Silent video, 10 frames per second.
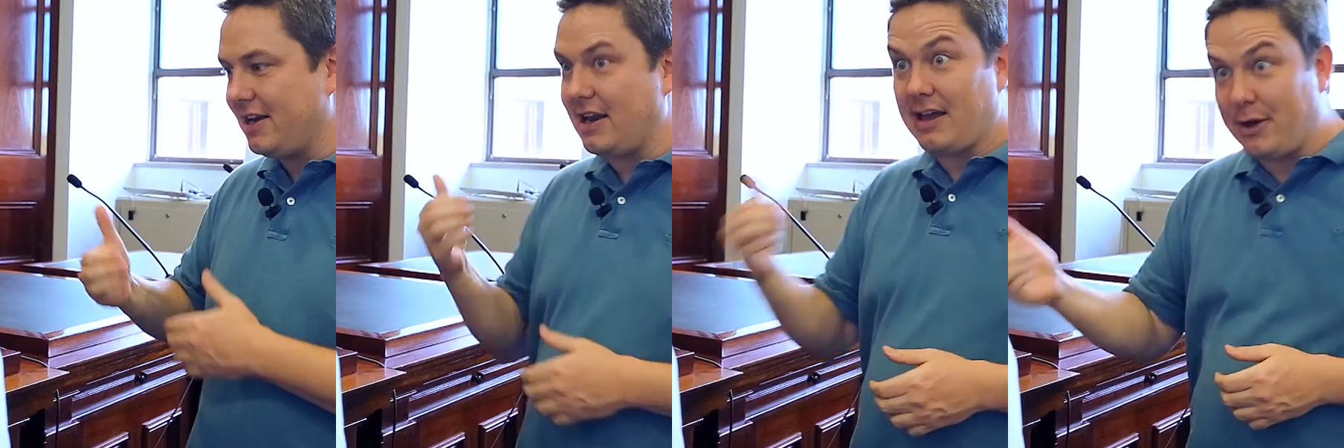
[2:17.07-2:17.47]

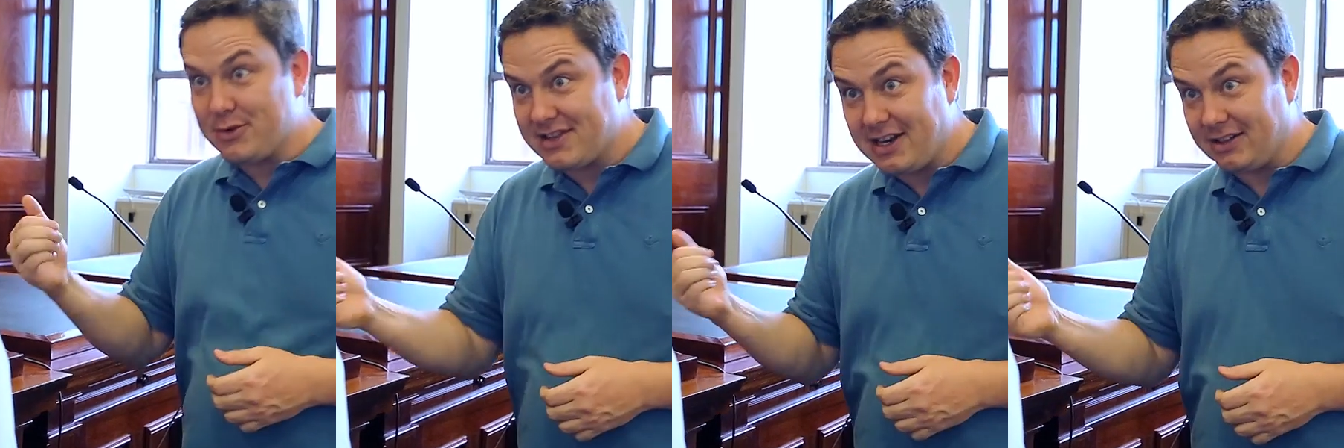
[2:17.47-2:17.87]
and I
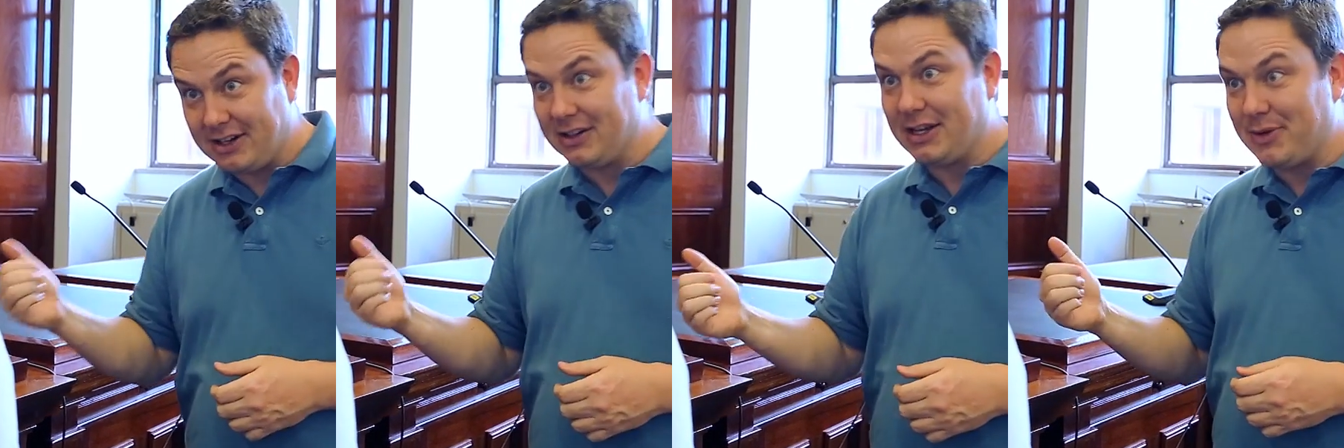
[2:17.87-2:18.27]
was there
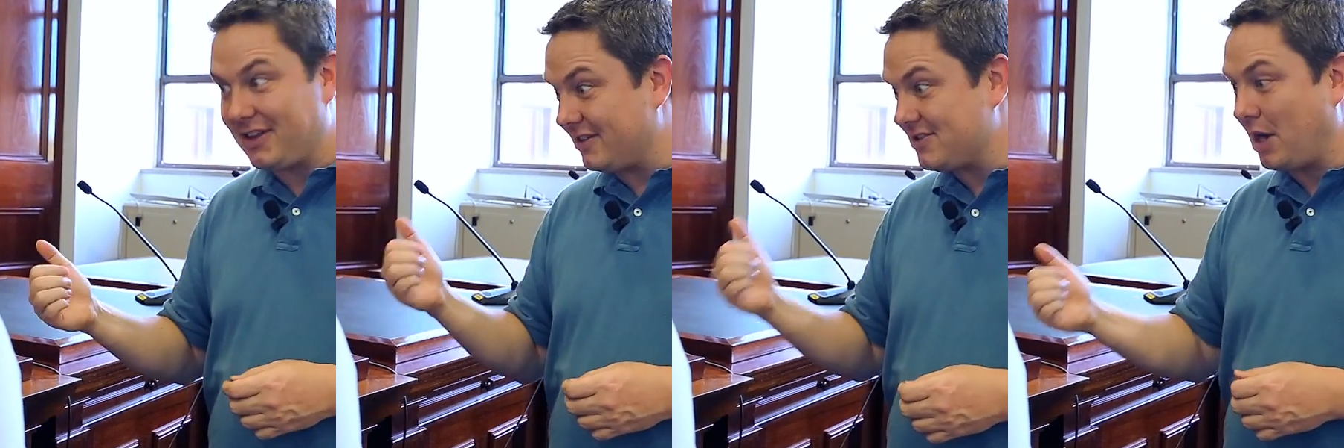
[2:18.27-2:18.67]
literally with
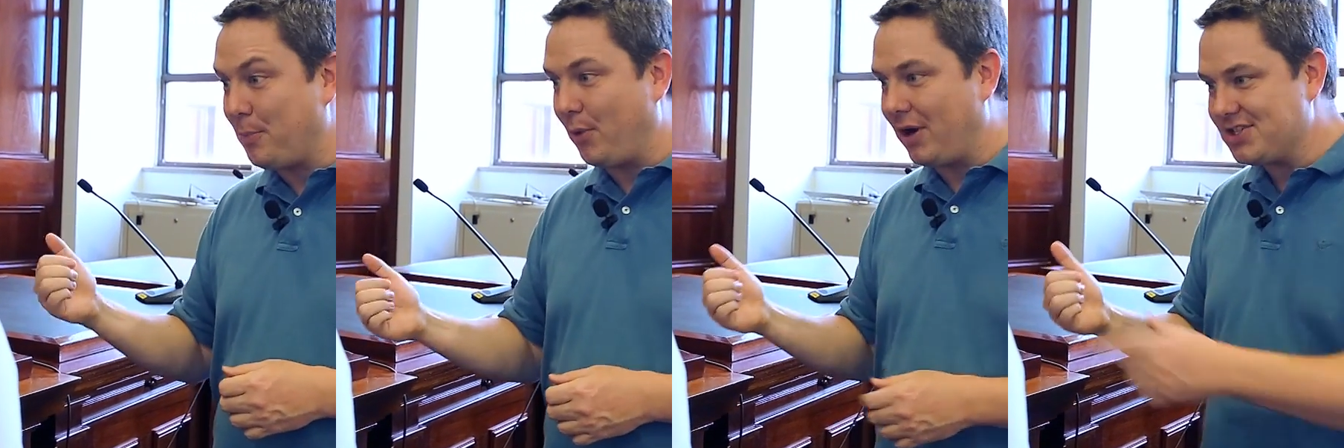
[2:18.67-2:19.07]
a
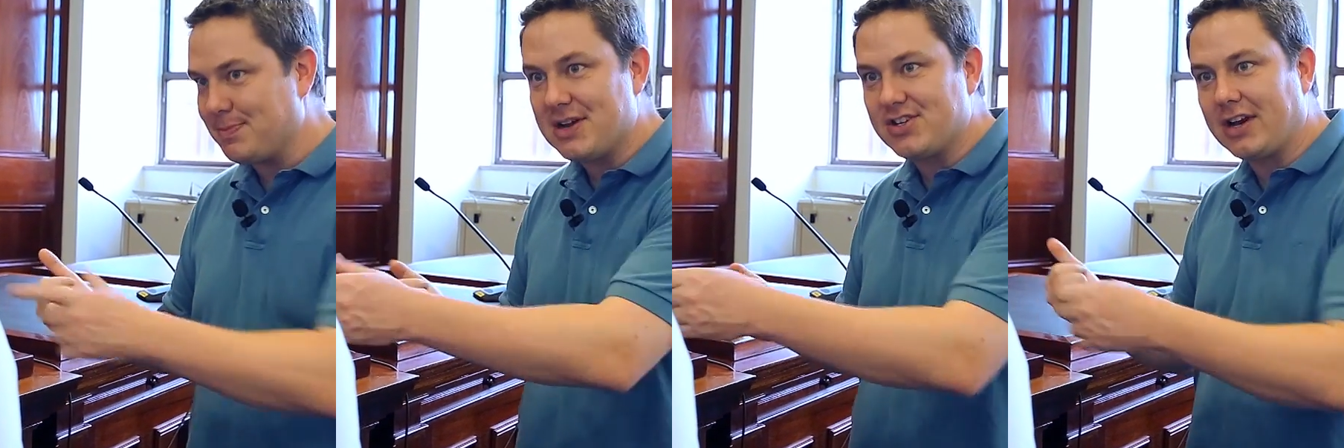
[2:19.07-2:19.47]

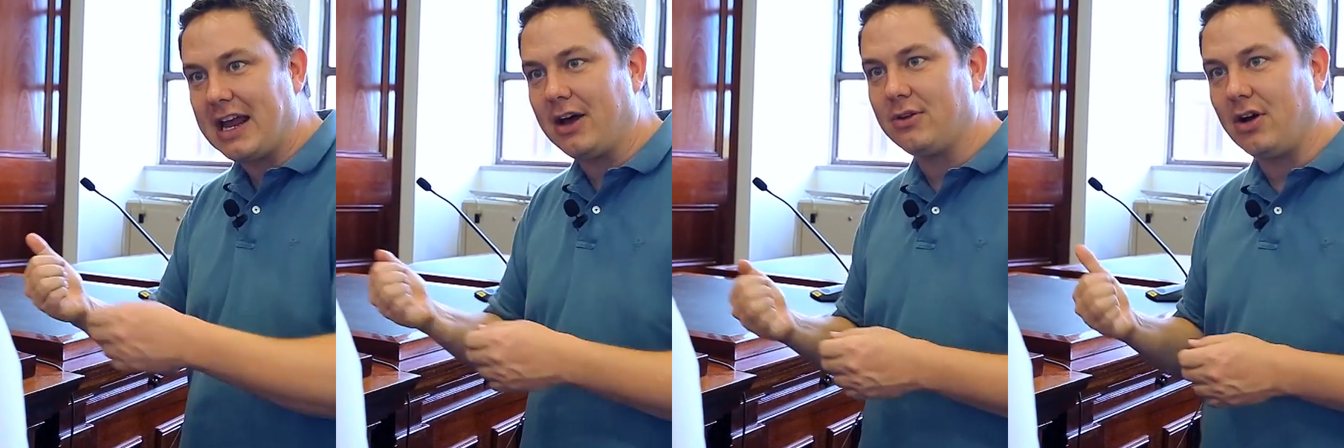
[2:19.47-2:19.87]
stopwatch measuring
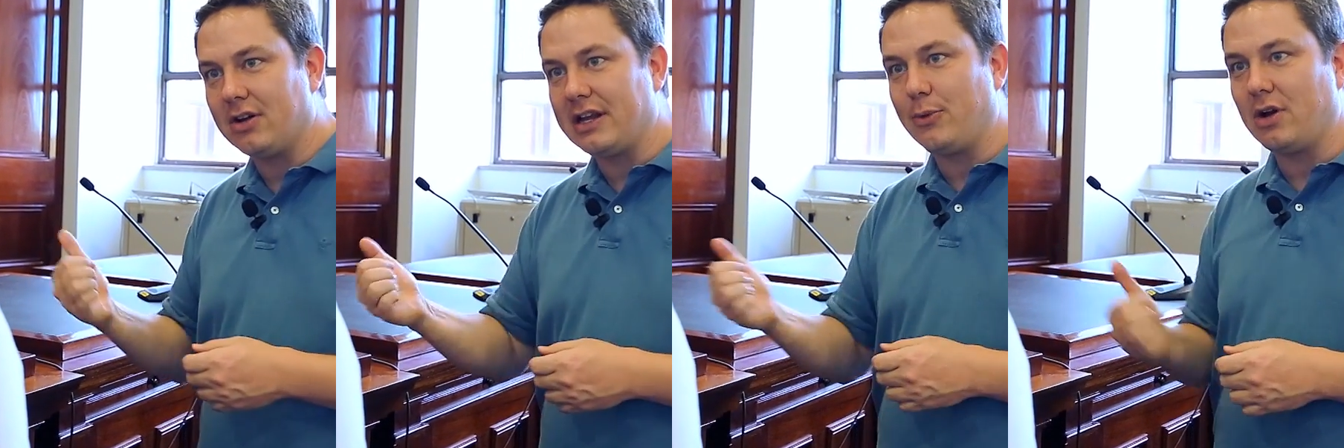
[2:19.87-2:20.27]
how
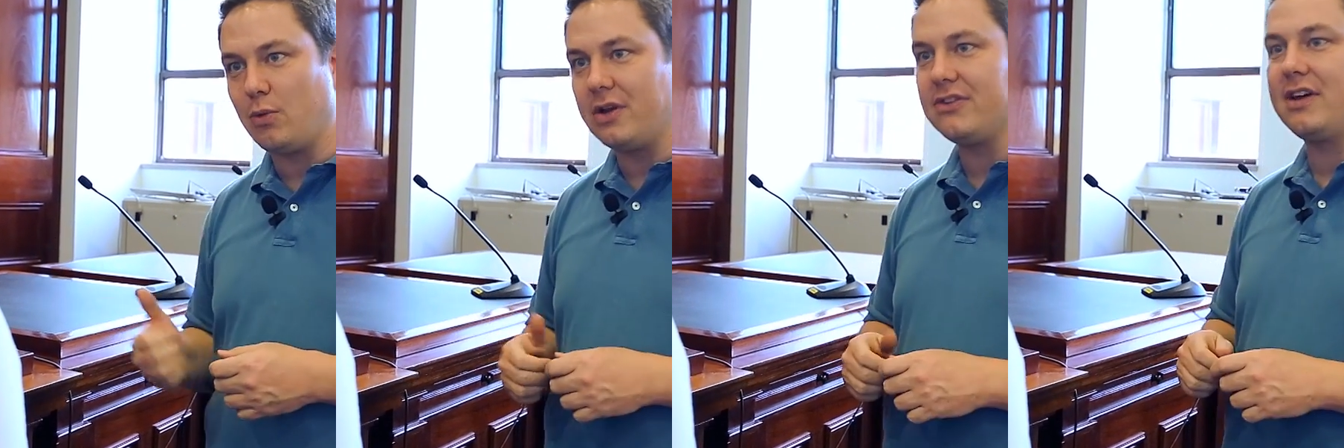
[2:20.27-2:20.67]
long they were
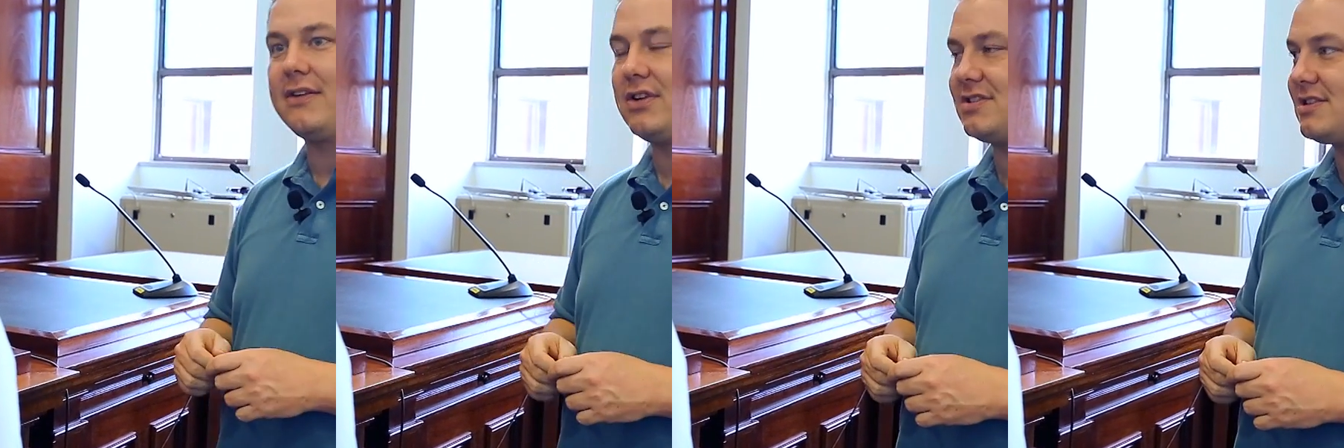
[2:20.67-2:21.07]
on one
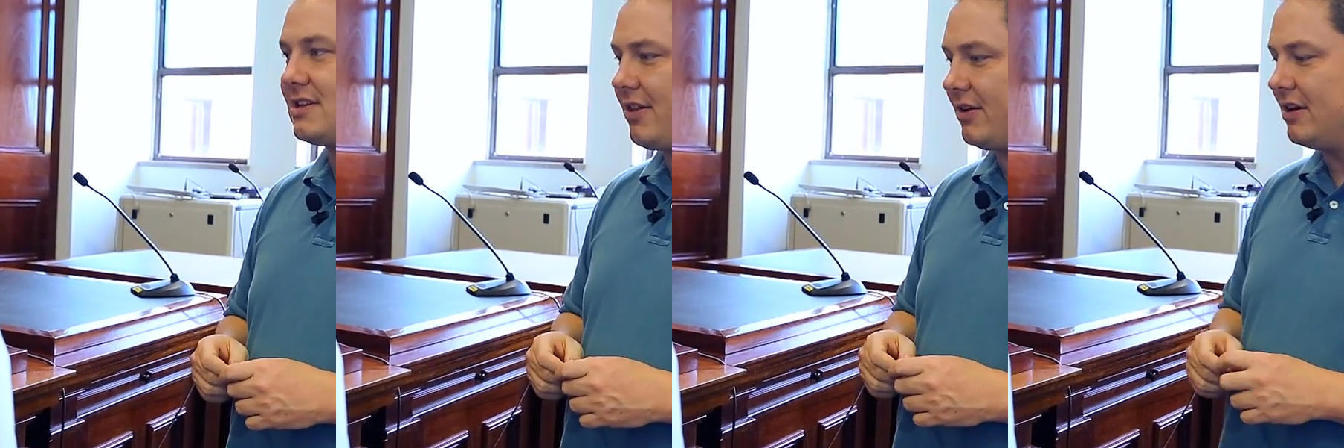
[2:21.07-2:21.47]
side versus
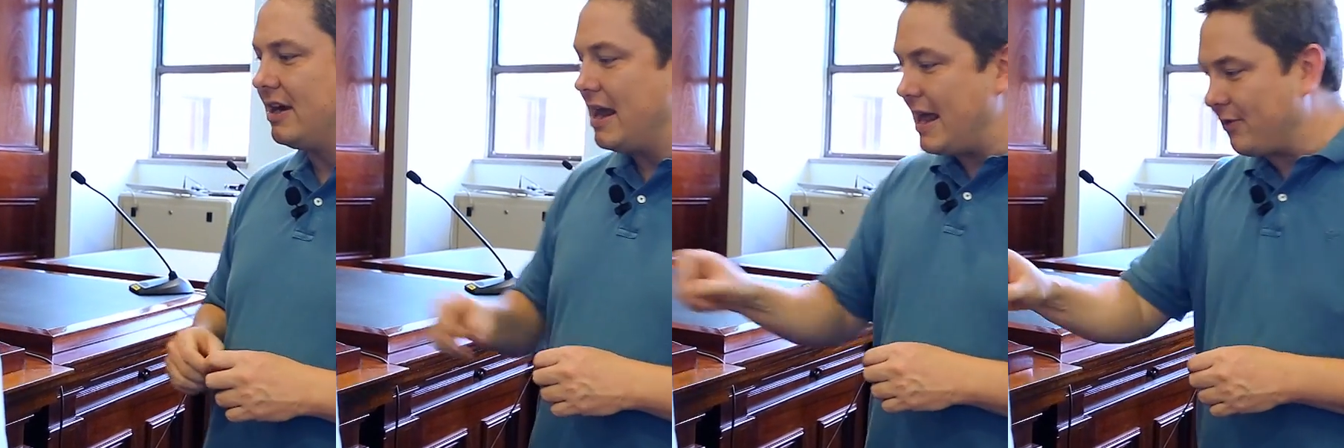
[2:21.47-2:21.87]
another
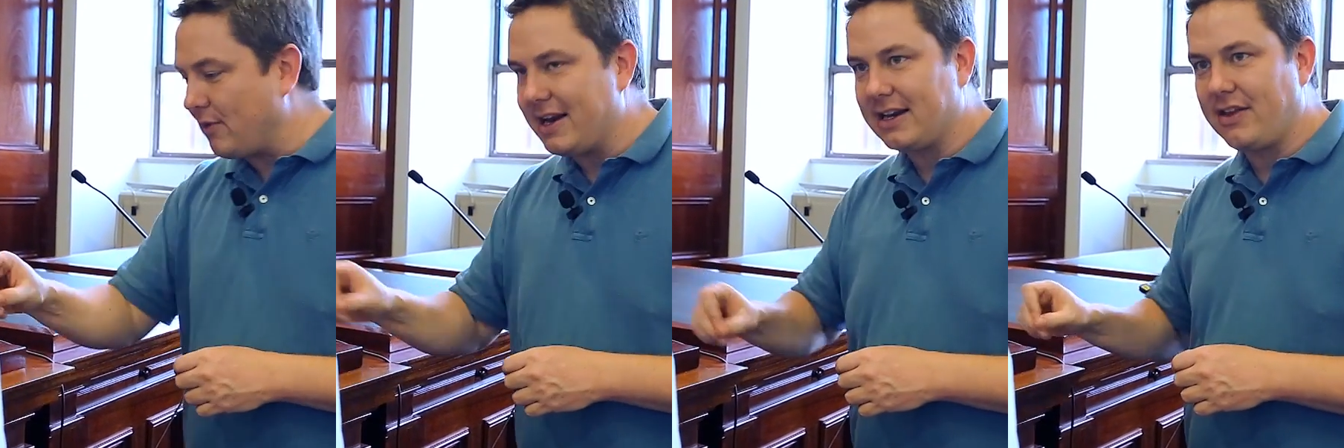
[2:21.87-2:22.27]
and
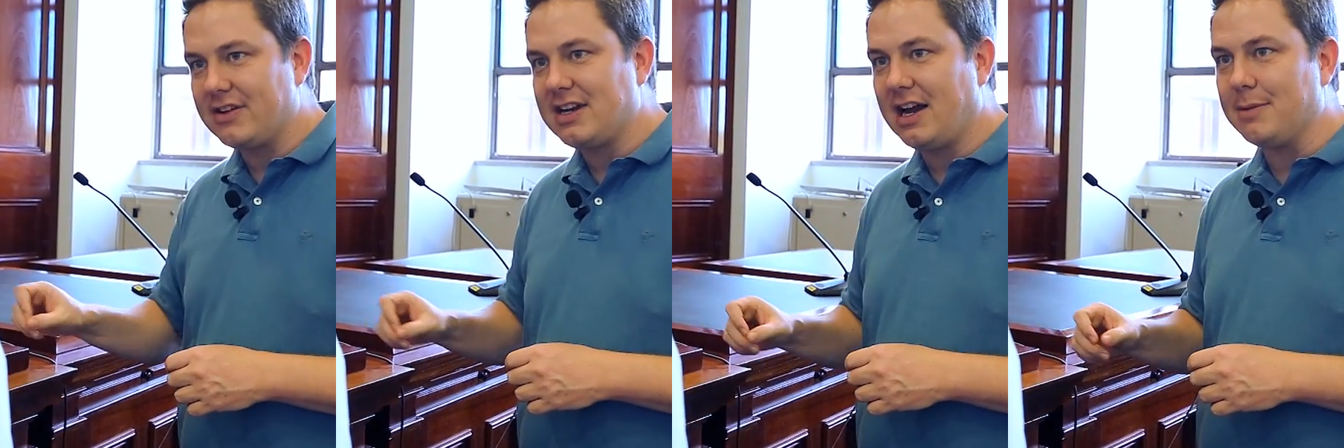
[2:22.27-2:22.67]
writing down
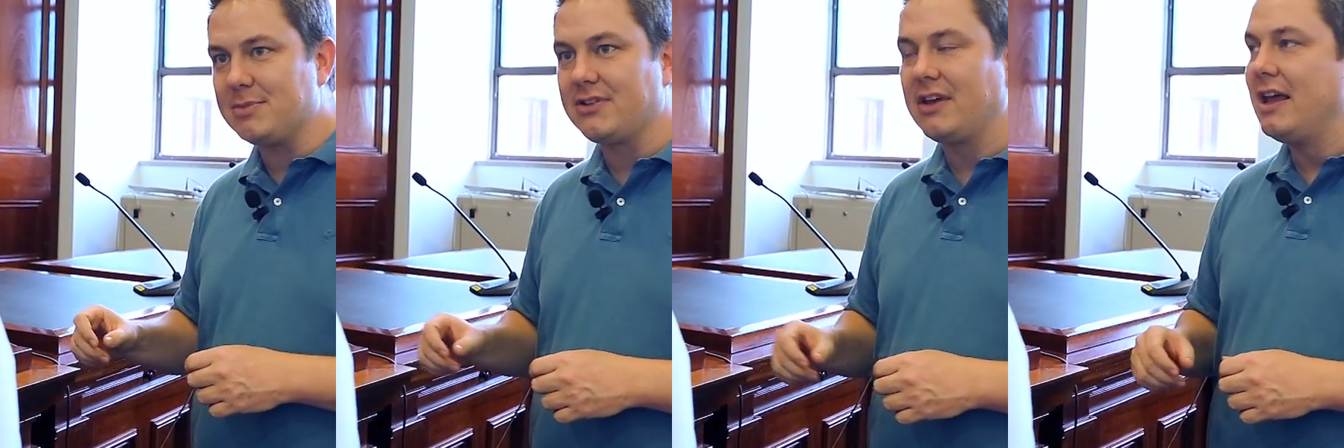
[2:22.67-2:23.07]
the
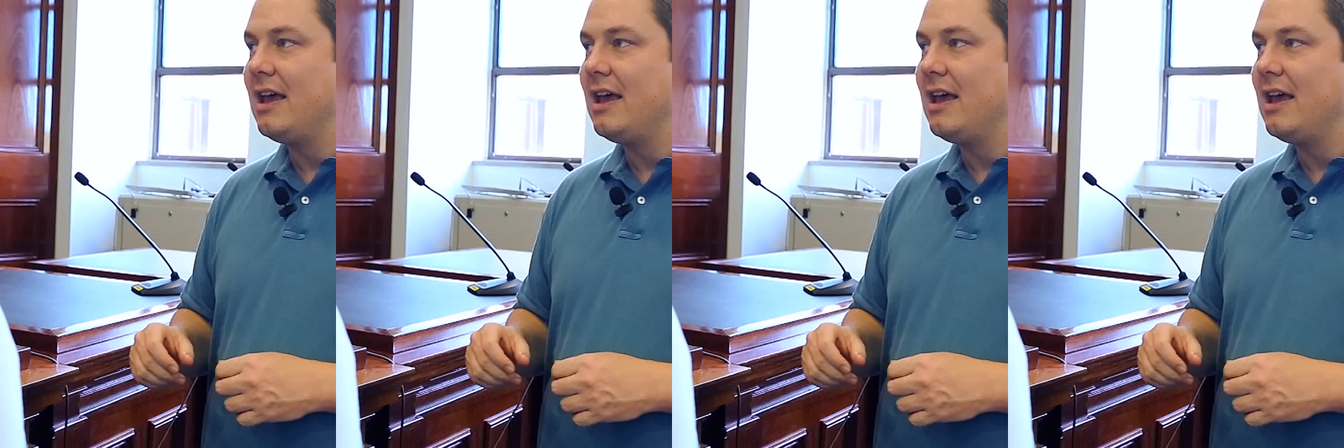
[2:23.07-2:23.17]
times.